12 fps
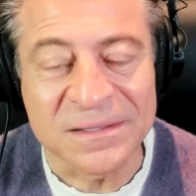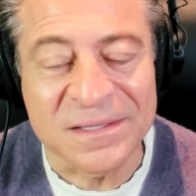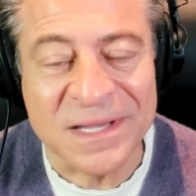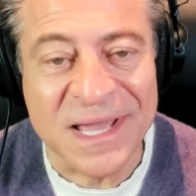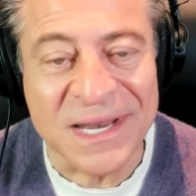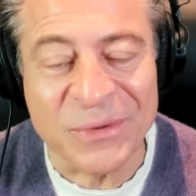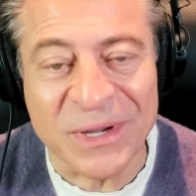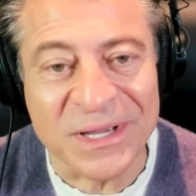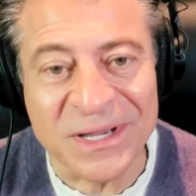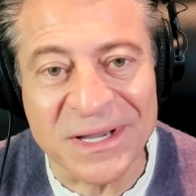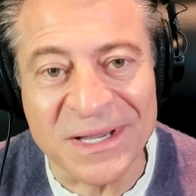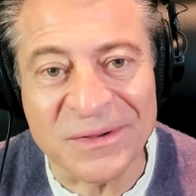
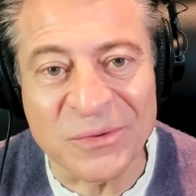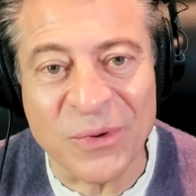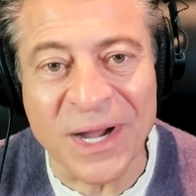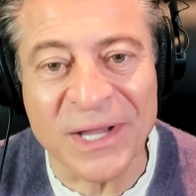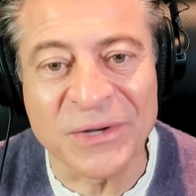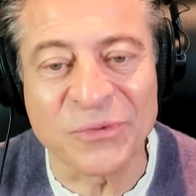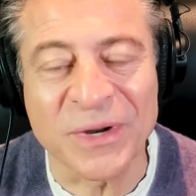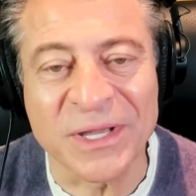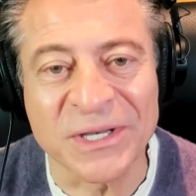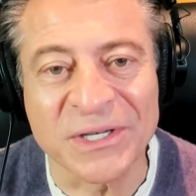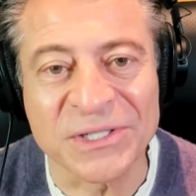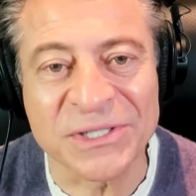Anyway, a wide
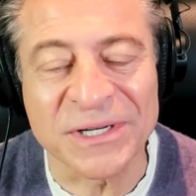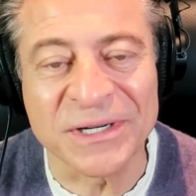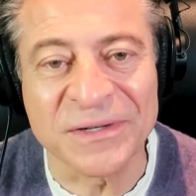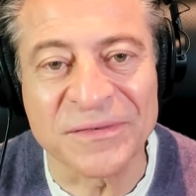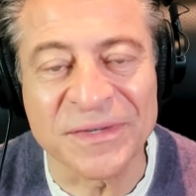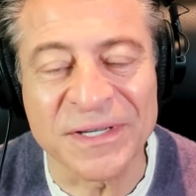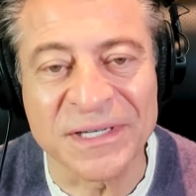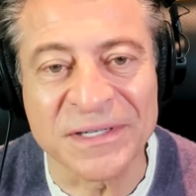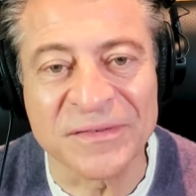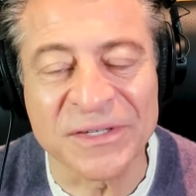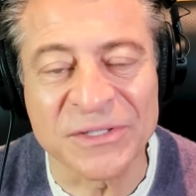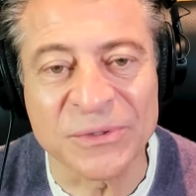range of
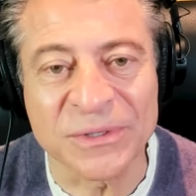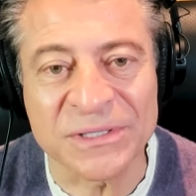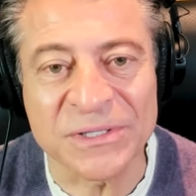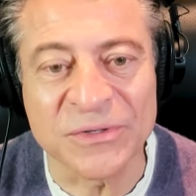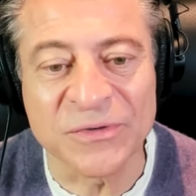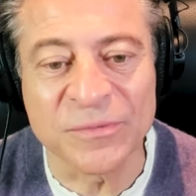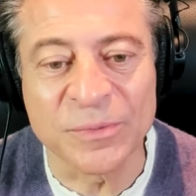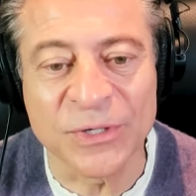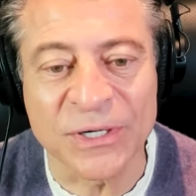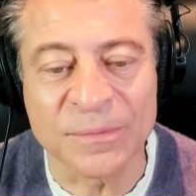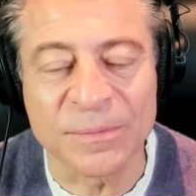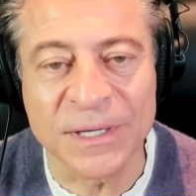individuals who've
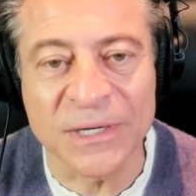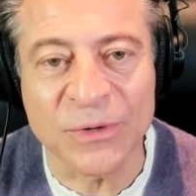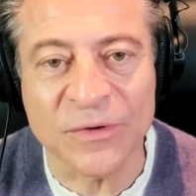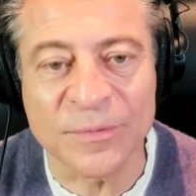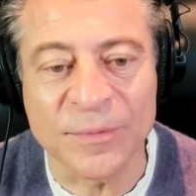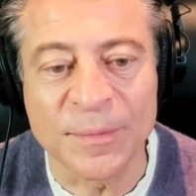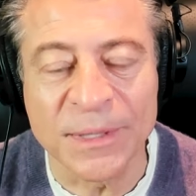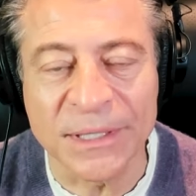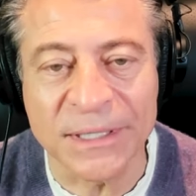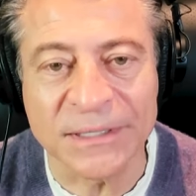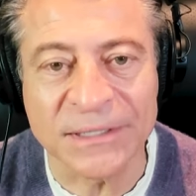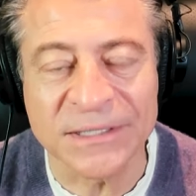put up anywhere from $1
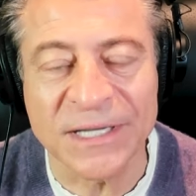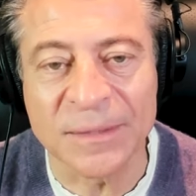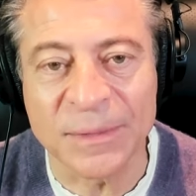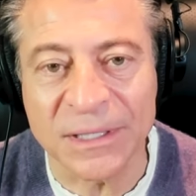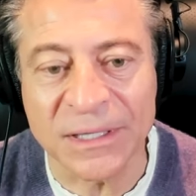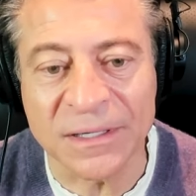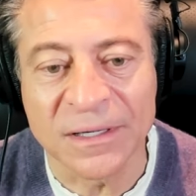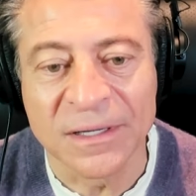million to $10 million.